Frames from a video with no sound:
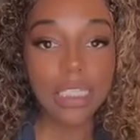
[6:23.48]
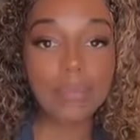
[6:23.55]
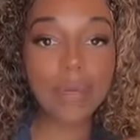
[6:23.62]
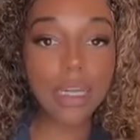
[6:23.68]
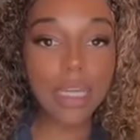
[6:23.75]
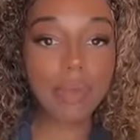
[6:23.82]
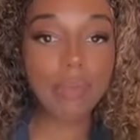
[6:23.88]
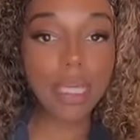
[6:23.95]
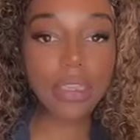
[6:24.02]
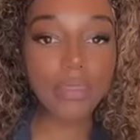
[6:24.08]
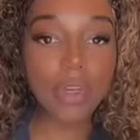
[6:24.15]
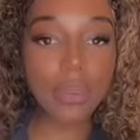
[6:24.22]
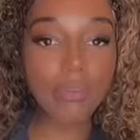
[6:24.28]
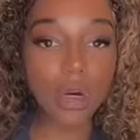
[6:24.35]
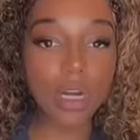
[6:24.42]
Spirit, give me
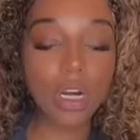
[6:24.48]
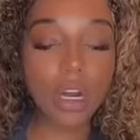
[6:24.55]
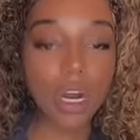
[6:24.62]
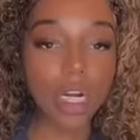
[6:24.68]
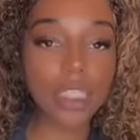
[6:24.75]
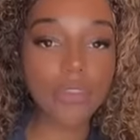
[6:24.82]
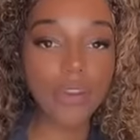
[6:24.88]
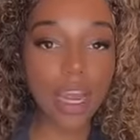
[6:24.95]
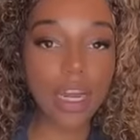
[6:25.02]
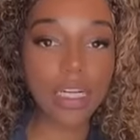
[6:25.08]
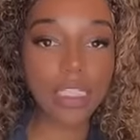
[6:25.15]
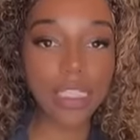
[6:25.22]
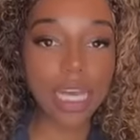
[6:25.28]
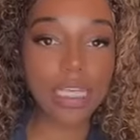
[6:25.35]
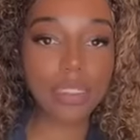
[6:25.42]
three more cards for air
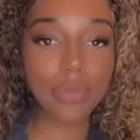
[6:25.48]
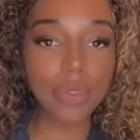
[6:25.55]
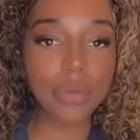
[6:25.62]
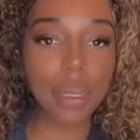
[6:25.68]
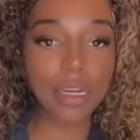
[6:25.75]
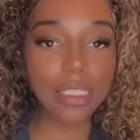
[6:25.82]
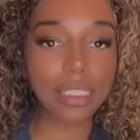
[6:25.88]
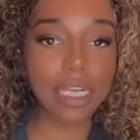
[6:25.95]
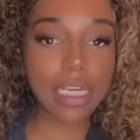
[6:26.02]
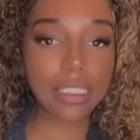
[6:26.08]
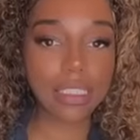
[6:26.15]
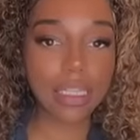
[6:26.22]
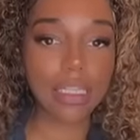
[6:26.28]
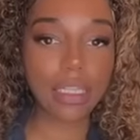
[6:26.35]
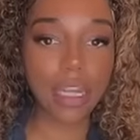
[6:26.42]
signs. What do air
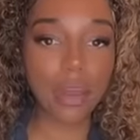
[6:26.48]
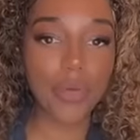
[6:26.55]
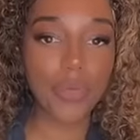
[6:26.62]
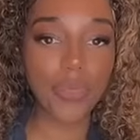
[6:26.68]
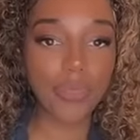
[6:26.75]
signs need to know?